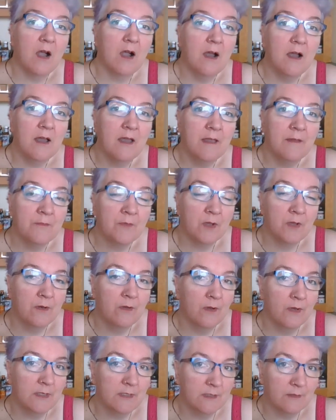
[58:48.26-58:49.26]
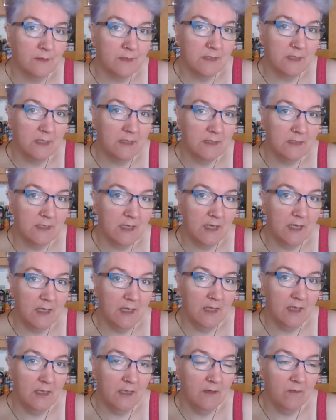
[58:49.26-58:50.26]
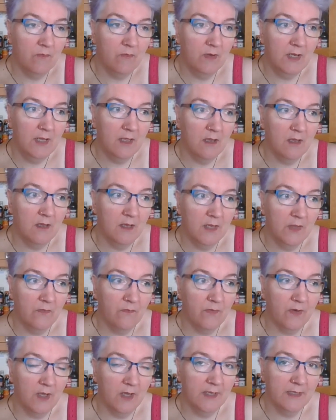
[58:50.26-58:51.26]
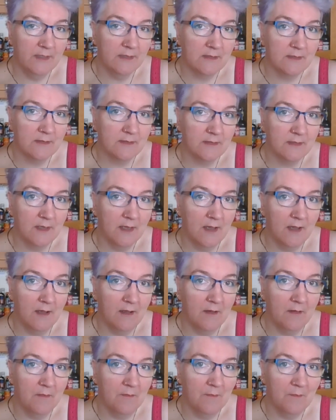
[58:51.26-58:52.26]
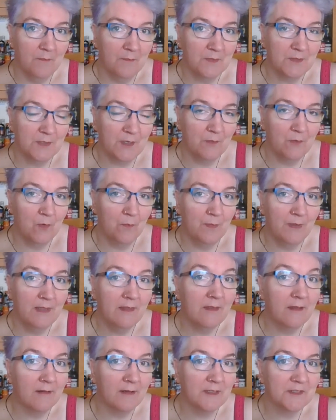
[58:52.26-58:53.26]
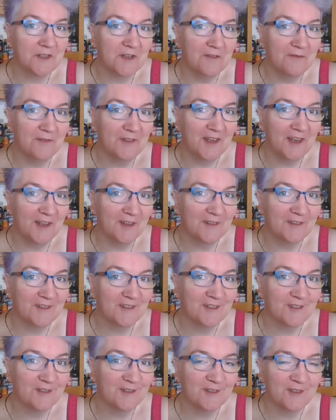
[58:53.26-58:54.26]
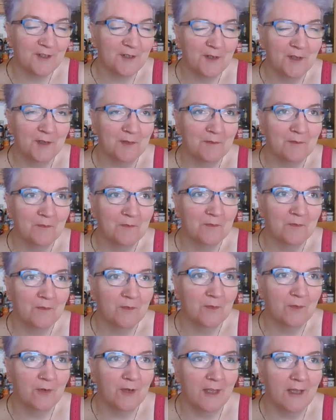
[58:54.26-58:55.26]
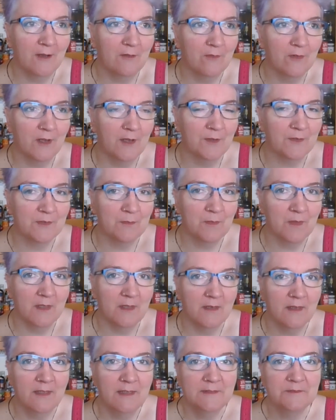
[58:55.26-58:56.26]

I am going on holiday on Sunday, really early flight. So we'll be there in time for lunch. It's only a 3-hour flight or something.